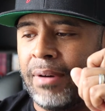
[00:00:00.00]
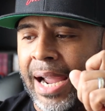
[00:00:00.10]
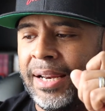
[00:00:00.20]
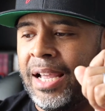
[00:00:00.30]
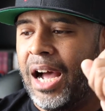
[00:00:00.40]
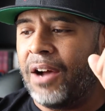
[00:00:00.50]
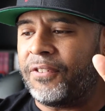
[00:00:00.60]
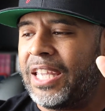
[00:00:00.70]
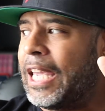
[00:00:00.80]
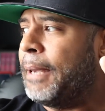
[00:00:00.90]
right?
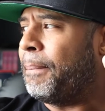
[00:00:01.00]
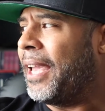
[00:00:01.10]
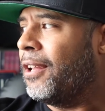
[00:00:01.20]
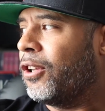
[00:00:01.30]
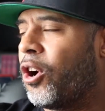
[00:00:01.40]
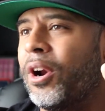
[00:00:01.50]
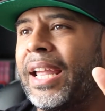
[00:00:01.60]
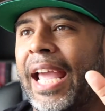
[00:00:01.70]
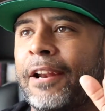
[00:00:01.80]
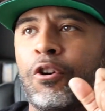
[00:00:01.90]
Of keeping
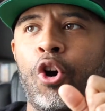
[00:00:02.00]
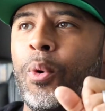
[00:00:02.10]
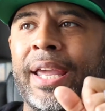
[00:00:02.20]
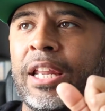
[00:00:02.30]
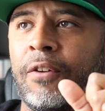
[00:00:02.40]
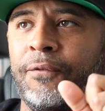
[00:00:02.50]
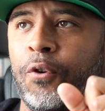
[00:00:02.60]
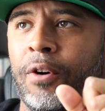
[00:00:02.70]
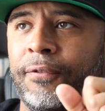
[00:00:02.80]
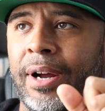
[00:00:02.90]
learning and growing in the
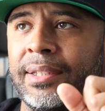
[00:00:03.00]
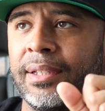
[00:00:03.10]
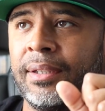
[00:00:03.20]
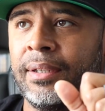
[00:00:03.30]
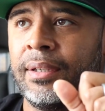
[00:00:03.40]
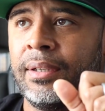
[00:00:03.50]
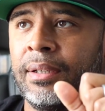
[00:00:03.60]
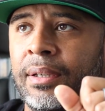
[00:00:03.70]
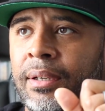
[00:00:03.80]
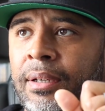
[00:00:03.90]
forefront.
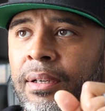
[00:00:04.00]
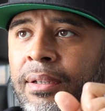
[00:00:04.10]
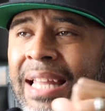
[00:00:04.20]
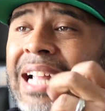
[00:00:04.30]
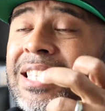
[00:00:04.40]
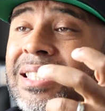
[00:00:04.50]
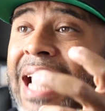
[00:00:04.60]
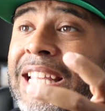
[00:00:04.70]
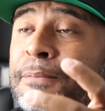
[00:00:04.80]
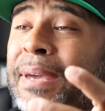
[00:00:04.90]
That's
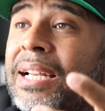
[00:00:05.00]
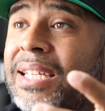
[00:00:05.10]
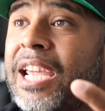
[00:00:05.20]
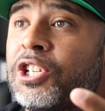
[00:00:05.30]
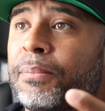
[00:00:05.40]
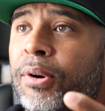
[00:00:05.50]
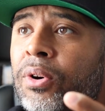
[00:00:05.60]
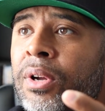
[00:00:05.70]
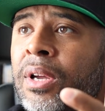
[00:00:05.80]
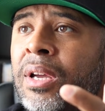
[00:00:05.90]
that's being
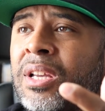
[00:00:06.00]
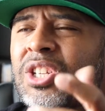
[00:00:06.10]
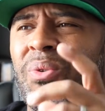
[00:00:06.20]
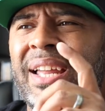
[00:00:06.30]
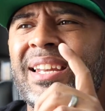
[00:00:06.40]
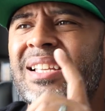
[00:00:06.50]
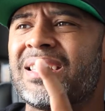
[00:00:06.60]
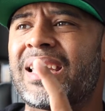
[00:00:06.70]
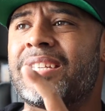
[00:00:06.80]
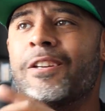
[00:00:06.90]
teachable. So in this
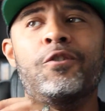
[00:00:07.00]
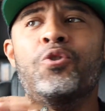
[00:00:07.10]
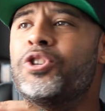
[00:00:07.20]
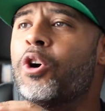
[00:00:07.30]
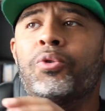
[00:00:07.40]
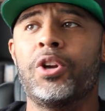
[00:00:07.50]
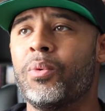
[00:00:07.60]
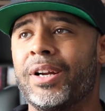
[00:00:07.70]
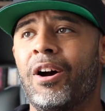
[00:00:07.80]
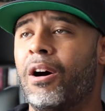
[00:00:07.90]
season, you don't
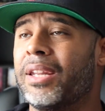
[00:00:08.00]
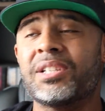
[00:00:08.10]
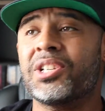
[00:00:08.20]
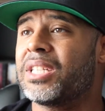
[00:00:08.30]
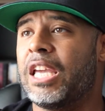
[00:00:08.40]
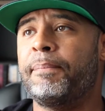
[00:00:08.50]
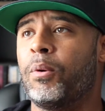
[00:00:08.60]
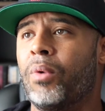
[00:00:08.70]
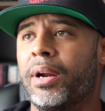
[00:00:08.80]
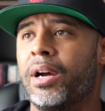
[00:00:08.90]
know it all. Let's just keep
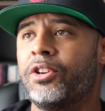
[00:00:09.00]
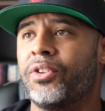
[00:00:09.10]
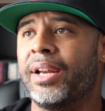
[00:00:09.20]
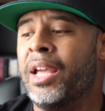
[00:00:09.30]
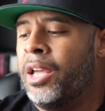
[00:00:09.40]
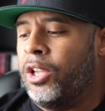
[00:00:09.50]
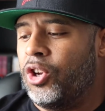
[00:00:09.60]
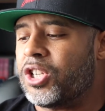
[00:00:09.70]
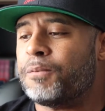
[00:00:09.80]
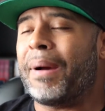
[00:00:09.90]
it 100.
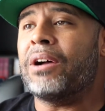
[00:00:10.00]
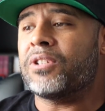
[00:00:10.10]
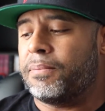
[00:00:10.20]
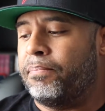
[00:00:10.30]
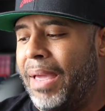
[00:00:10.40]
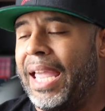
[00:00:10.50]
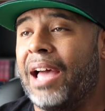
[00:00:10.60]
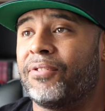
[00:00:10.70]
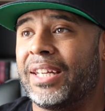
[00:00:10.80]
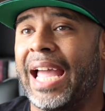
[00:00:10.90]
Your spouse may
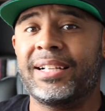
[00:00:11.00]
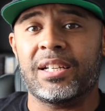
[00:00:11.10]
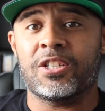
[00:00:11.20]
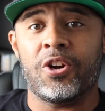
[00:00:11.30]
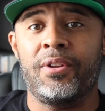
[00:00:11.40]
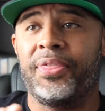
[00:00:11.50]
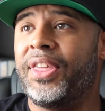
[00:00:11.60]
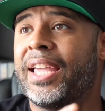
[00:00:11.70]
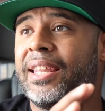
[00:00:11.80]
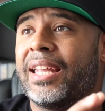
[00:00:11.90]
have liked a certain
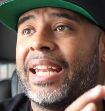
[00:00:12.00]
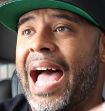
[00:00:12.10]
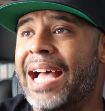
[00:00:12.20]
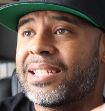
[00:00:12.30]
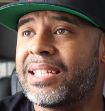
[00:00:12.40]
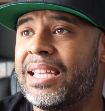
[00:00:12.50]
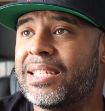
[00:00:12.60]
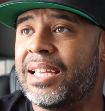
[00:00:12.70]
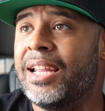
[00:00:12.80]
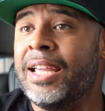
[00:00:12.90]
thing in the last
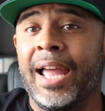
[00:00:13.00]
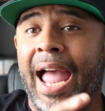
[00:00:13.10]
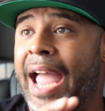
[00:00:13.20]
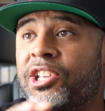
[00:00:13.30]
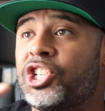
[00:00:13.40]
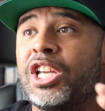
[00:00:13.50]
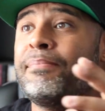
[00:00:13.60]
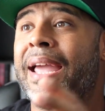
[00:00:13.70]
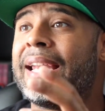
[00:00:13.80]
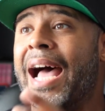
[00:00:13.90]
season and she
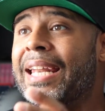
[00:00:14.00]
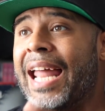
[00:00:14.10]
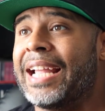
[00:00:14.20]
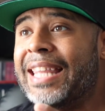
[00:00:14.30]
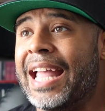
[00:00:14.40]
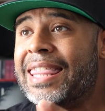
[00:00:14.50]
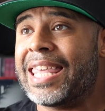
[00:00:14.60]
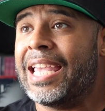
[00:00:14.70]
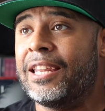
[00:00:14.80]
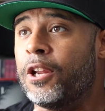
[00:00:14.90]
may not like that
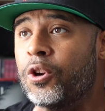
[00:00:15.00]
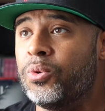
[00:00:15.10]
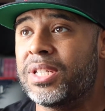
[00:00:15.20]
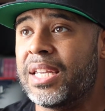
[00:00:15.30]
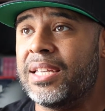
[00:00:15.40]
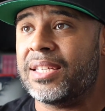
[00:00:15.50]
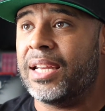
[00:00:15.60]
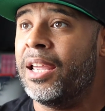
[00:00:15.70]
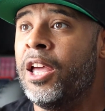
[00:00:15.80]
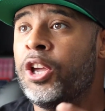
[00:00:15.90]
thing in the new
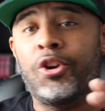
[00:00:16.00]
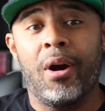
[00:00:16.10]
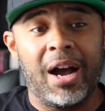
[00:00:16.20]
season. Your